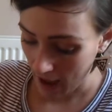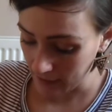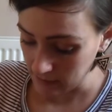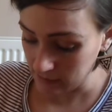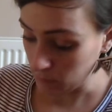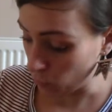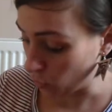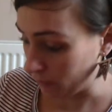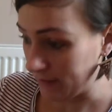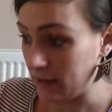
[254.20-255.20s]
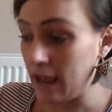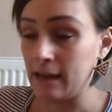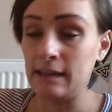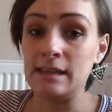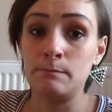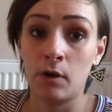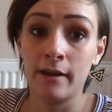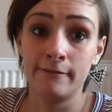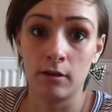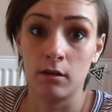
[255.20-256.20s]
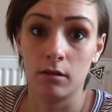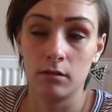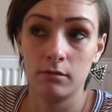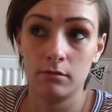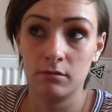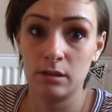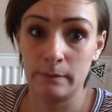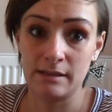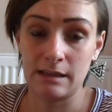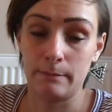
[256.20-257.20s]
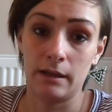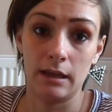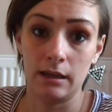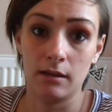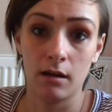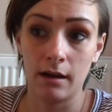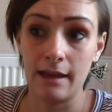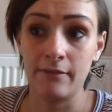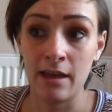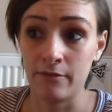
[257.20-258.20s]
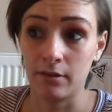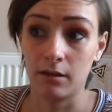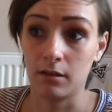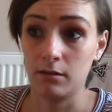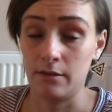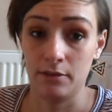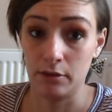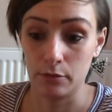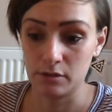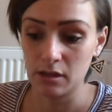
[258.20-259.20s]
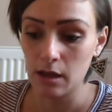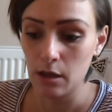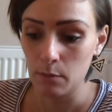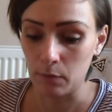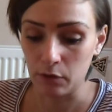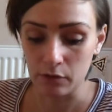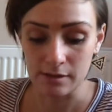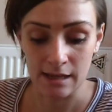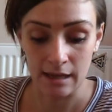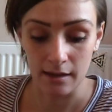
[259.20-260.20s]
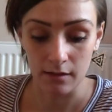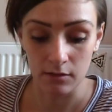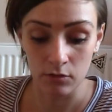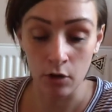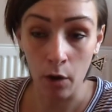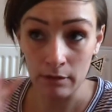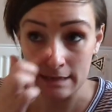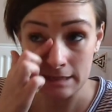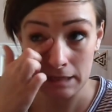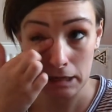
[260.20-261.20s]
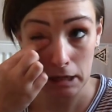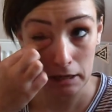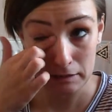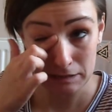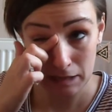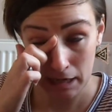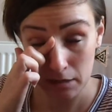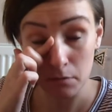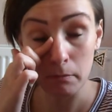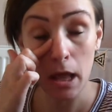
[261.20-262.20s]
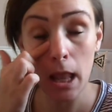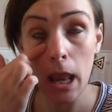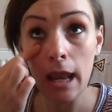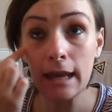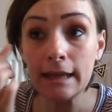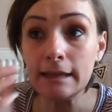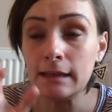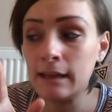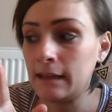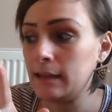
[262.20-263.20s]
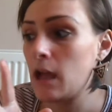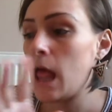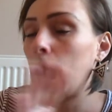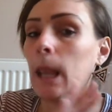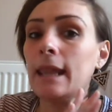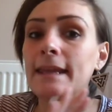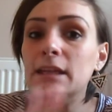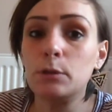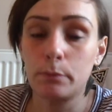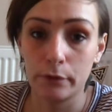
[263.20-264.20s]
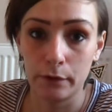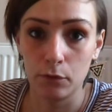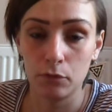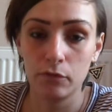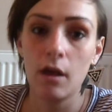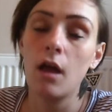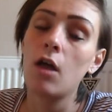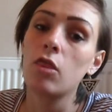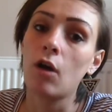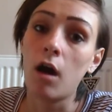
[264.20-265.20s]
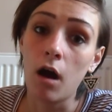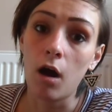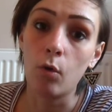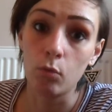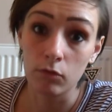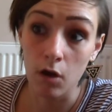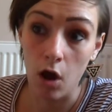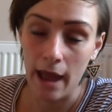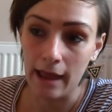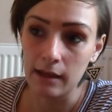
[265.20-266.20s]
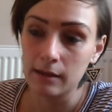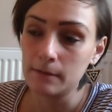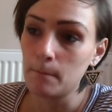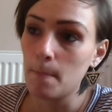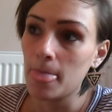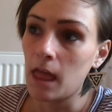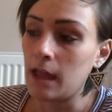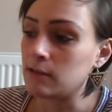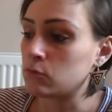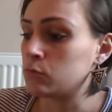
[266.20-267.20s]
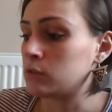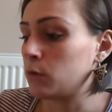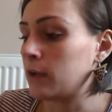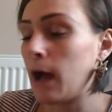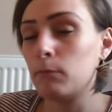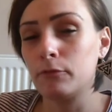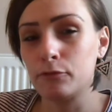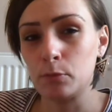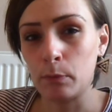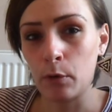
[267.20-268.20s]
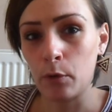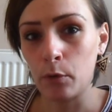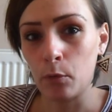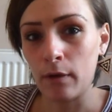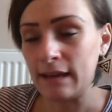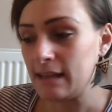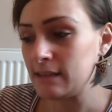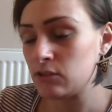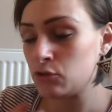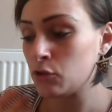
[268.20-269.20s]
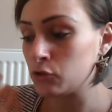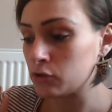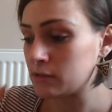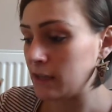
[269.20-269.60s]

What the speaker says: and he wore it, and it is by far the best nappy I have ever used, because it not only did it stay completely leak proof the whole night, it's also comfortable, and he could